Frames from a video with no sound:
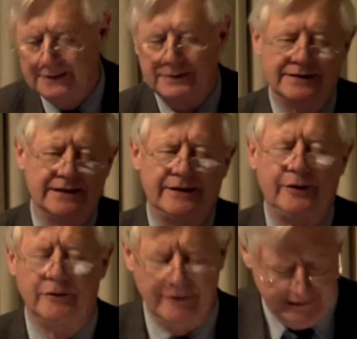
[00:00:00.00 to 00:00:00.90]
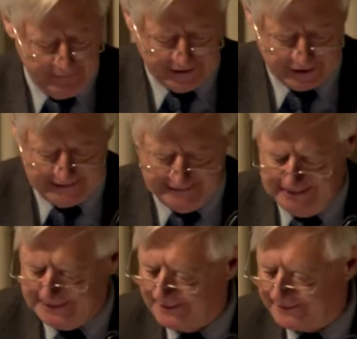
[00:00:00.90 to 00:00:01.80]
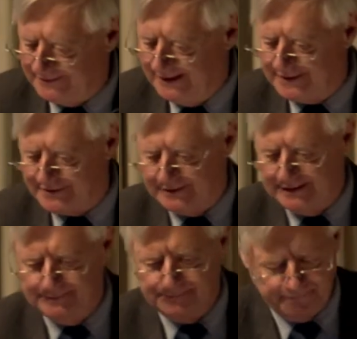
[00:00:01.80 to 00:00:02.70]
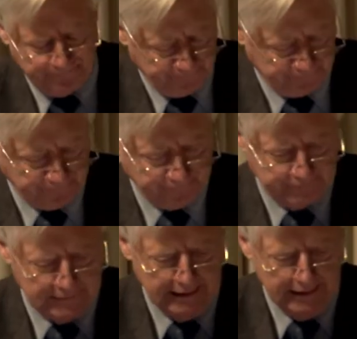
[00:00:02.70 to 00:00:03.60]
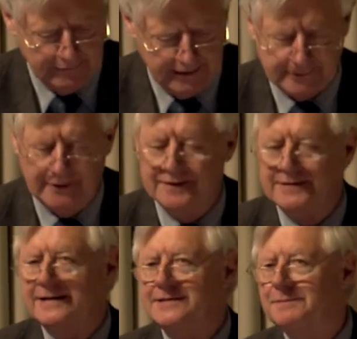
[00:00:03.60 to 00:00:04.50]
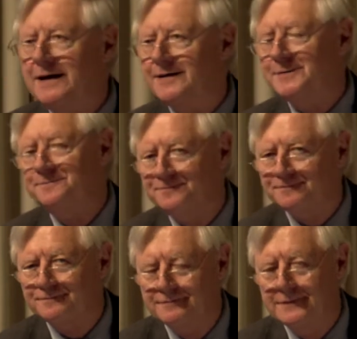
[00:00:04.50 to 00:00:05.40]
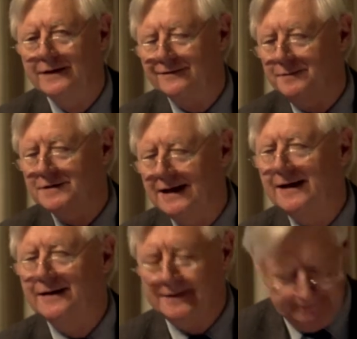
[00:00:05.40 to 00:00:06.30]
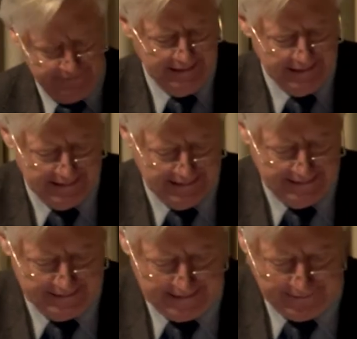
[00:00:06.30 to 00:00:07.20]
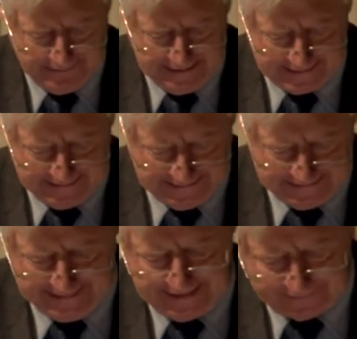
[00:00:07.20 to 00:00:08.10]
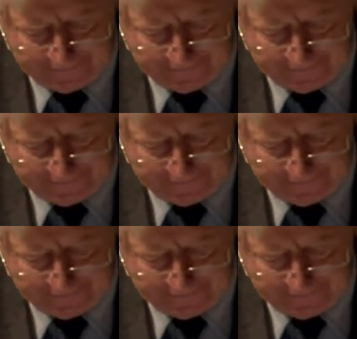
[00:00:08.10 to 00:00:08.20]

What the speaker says: Because as I already mentioned in the introductory lecture, Rathcroghan stands apart from Tara and Armagh Navan